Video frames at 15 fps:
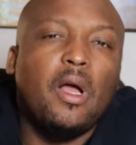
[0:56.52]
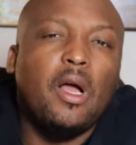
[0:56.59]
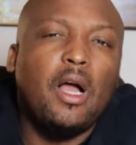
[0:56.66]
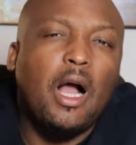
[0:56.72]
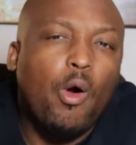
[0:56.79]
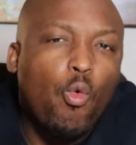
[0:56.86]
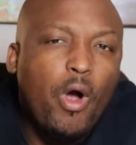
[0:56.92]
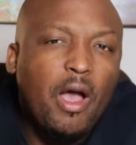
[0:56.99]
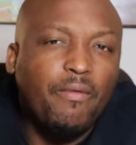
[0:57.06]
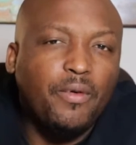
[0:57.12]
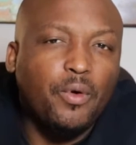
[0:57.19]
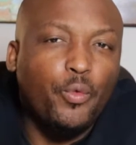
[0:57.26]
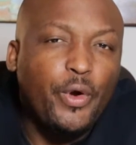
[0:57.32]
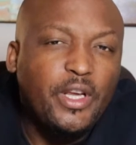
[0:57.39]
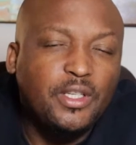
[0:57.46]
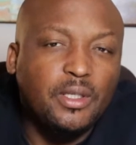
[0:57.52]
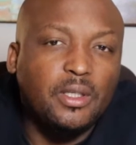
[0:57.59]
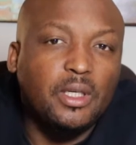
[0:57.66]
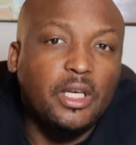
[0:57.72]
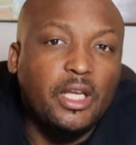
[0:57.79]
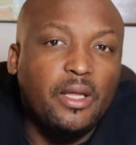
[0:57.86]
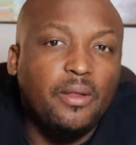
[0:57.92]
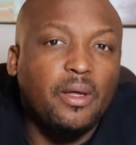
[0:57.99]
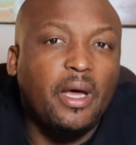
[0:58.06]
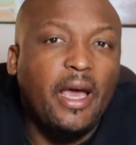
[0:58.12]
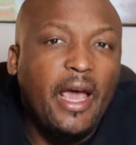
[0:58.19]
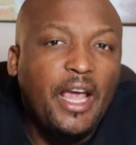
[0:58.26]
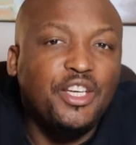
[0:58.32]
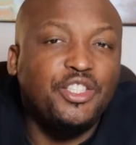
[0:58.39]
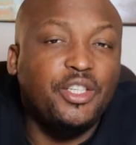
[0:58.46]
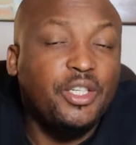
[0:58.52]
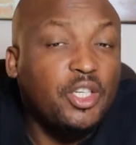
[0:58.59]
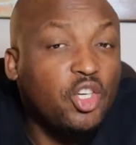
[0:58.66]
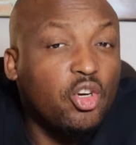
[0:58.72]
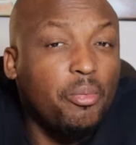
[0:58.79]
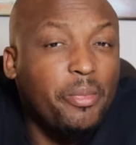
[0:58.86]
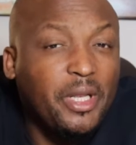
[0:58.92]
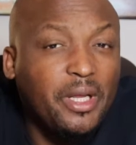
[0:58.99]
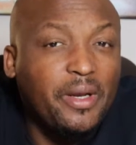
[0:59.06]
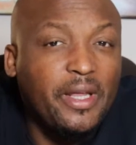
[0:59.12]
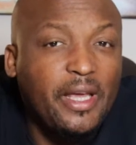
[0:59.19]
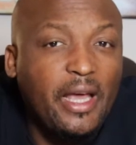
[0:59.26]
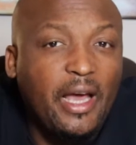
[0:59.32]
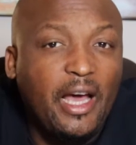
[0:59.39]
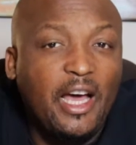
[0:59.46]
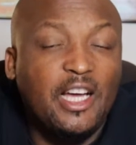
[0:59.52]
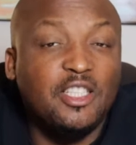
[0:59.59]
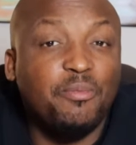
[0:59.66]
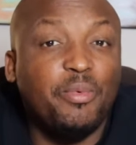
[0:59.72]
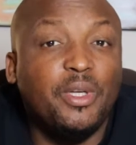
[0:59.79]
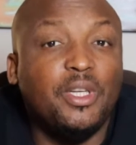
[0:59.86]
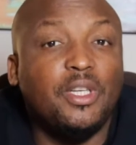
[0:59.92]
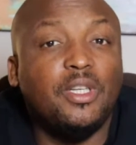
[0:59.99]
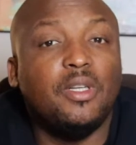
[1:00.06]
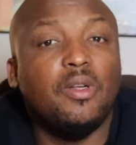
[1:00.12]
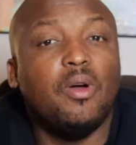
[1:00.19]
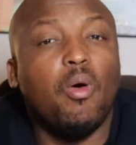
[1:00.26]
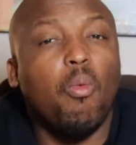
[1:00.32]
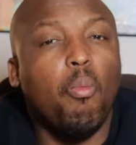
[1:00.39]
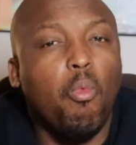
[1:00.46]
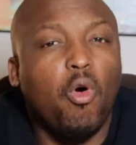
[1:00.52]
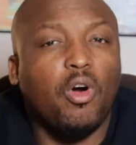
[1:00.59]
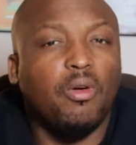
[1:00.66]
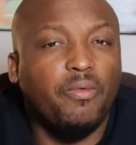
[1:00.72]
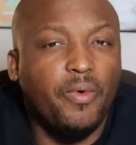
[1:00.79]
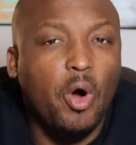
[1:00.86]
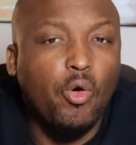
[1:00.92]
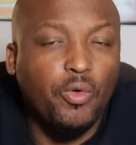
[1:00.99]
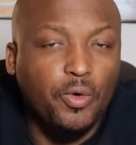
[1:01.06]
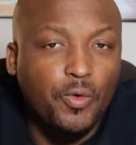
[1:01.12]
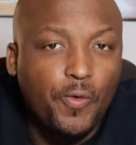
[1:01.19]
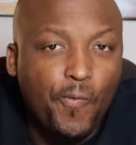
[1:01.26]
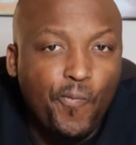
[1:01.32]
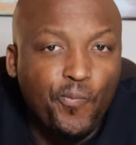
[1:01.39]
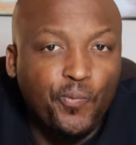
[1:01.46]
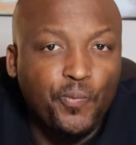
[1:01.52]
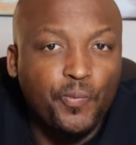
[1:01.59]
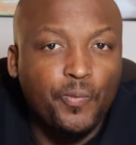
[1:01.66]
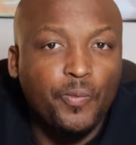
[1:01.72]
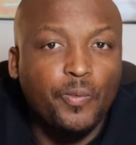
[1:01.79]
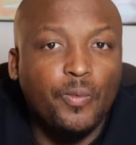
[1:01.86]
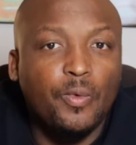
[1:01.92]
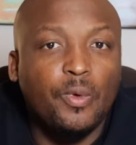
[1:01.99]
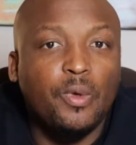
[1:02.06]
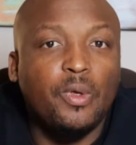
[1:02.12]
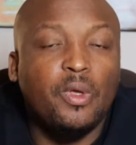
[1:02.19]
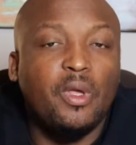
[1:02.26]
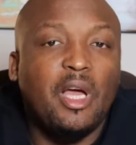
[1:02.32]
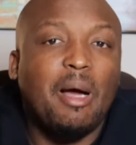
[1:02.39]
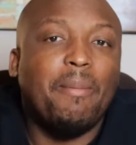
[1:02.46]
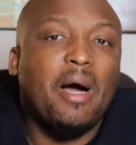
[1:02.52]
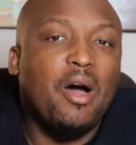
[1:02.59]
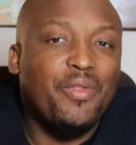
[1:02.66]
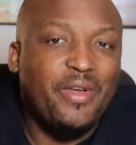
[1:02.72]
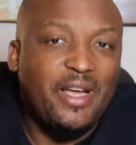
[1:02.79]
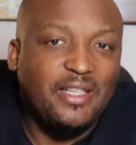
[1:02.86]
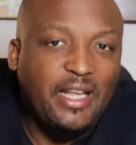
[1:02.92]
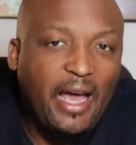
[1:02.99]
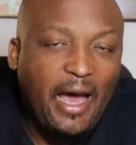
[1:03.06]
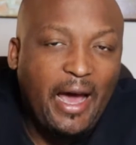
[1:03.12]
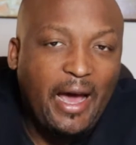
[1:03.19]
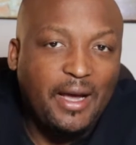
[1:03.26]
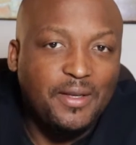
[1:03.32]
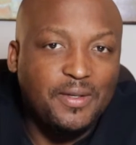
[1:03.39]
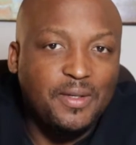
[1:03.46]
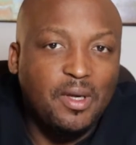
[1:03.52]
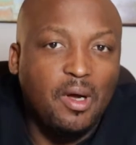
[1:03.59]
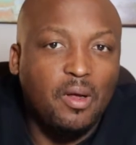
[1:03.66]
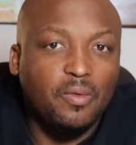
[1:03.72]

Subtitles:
However, recently the Asian community has been more vocal about the attacks